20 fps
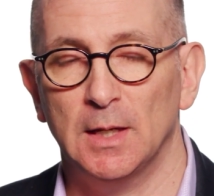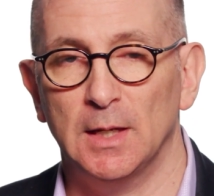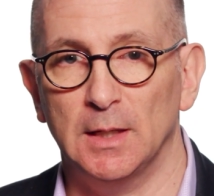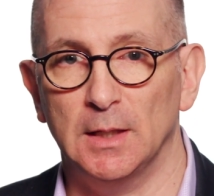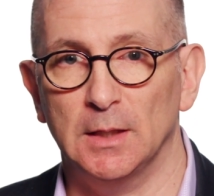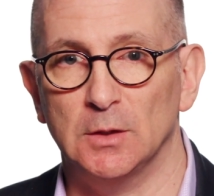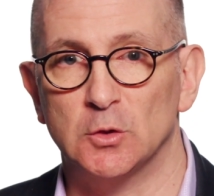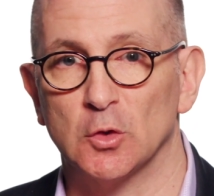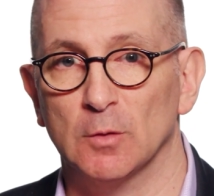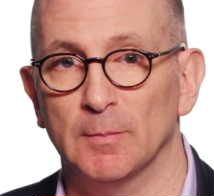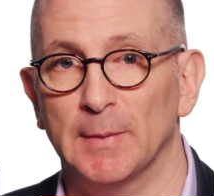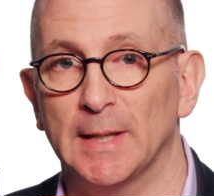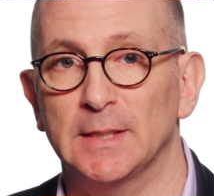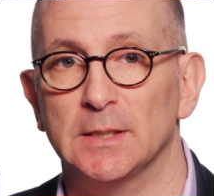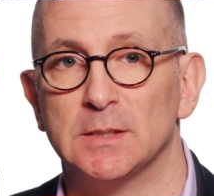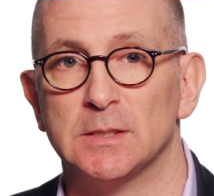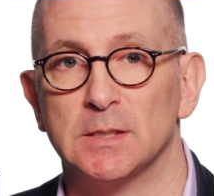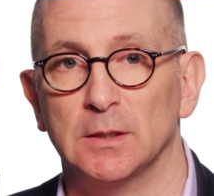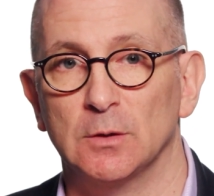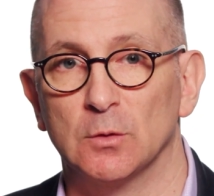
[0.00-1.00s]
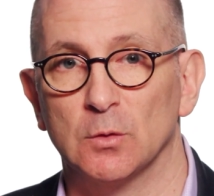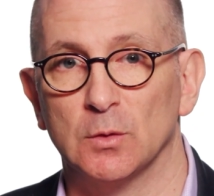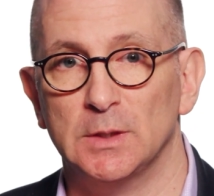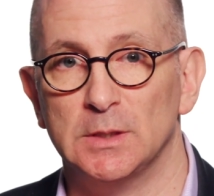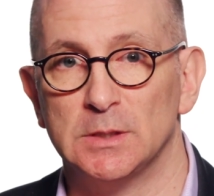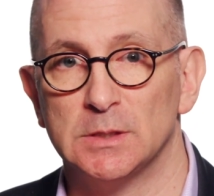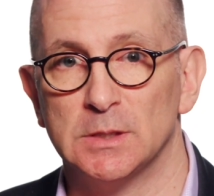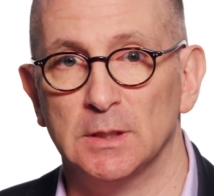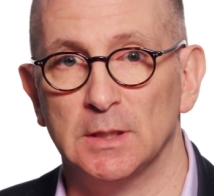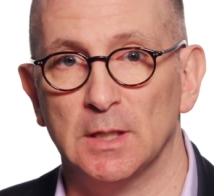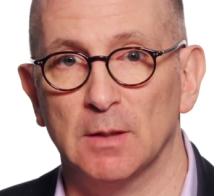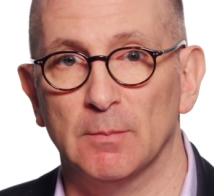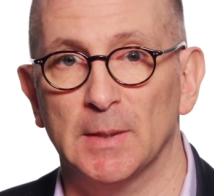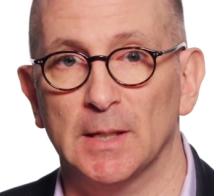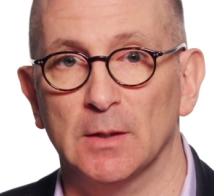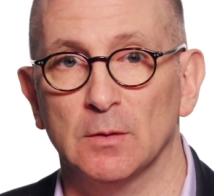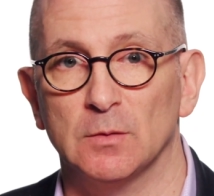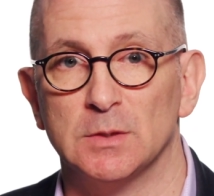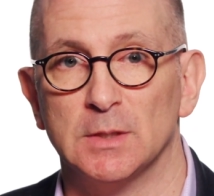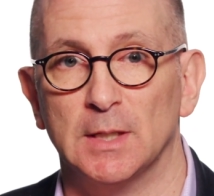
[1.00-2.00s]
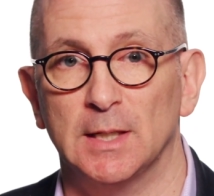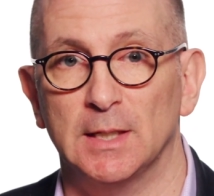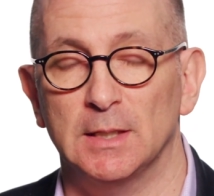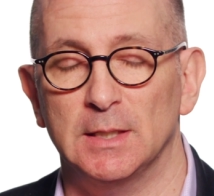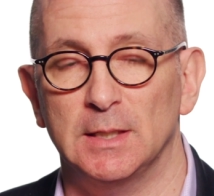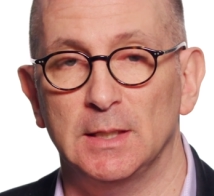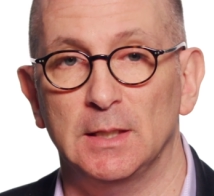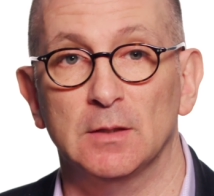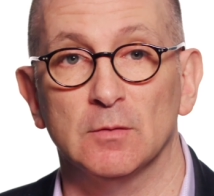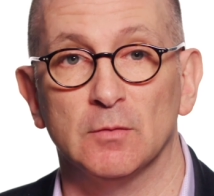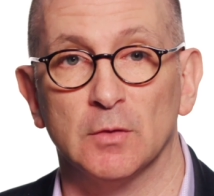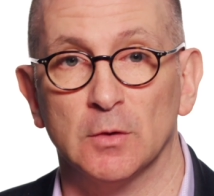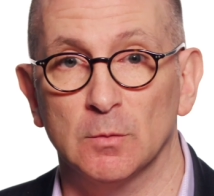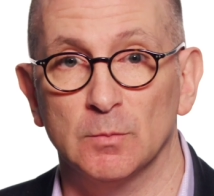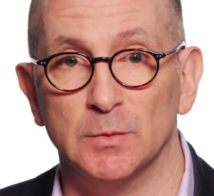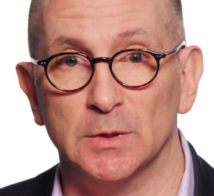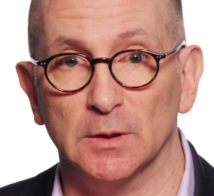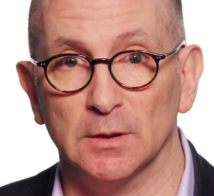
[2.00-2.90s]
a tremendous increase in the amount and need of home